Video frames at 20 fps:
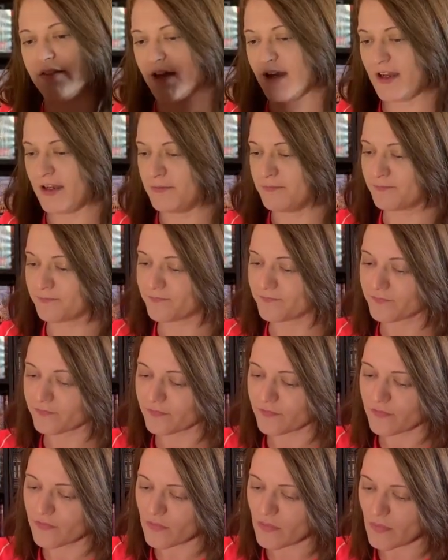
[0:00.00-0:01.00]
there.
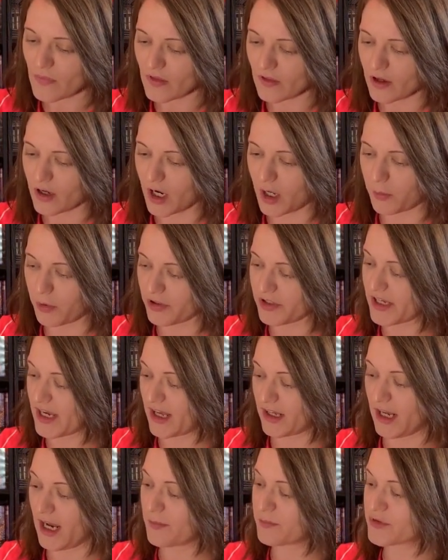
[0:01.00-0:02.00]
But
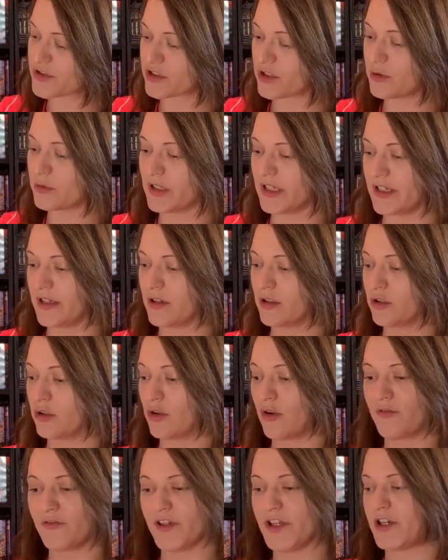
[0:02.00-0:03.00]
yeah, absolutely
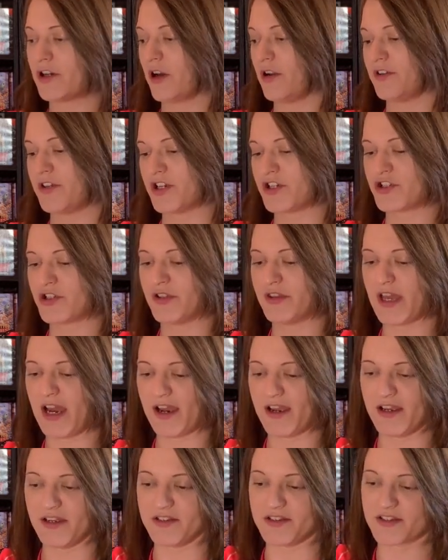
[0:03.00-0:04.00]
lovely condition
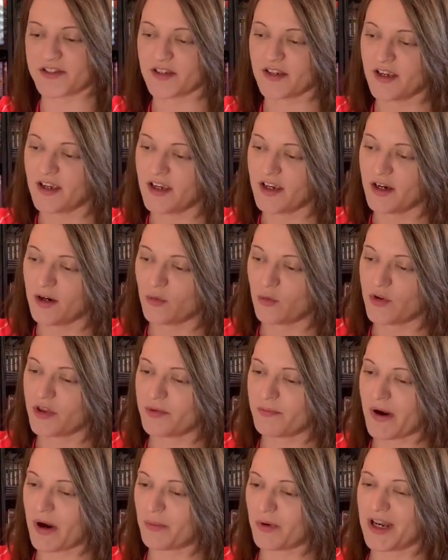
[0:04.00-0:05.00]
that is with
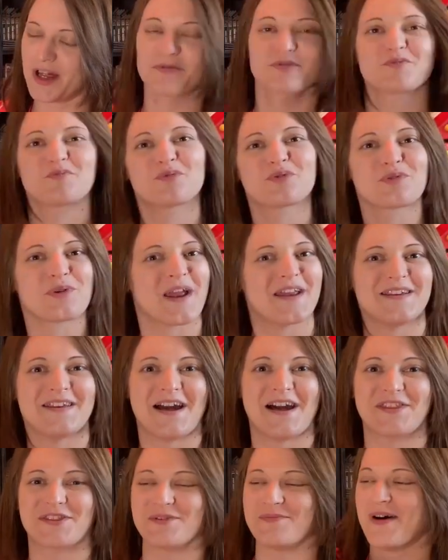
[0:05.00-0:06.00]
the manual. I was praying
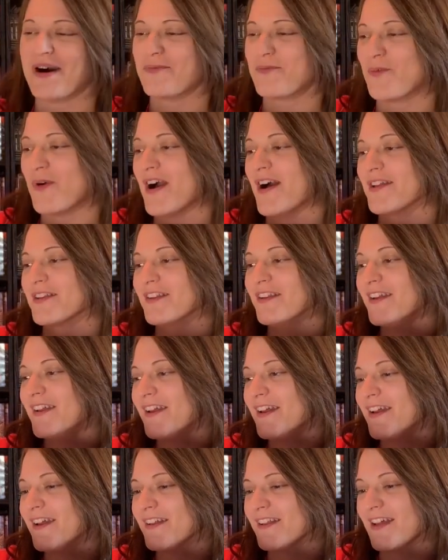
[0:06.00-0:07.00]
it had the manual.
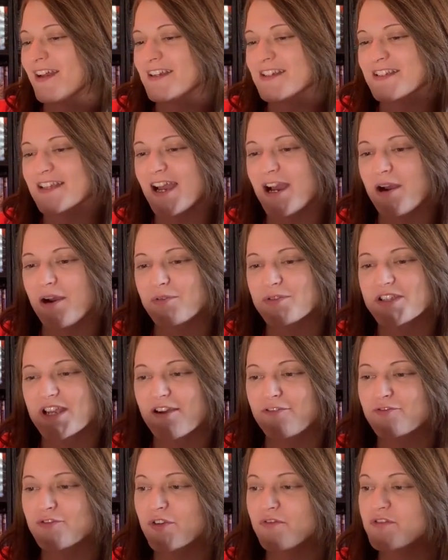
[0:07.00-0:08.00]
Like I say, I was
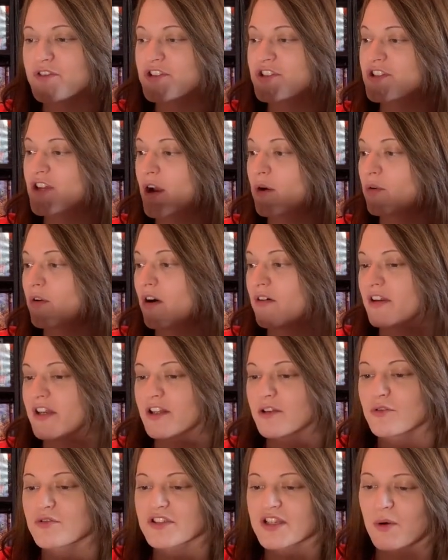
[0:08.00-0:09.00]
after it for so long,
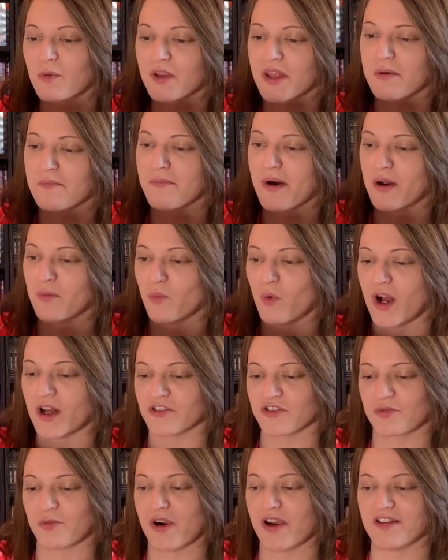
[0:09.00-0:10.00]
and it looks like one of them
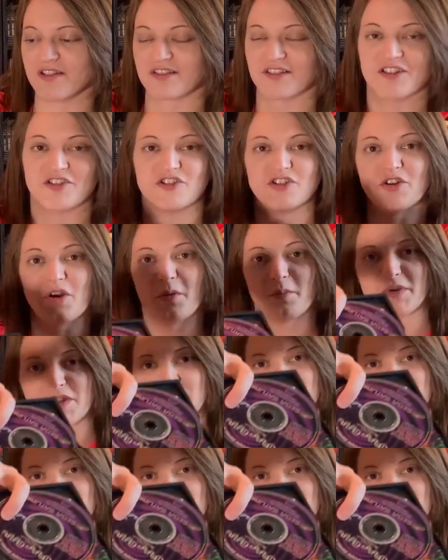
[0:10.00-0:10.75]
manuals where it's literally not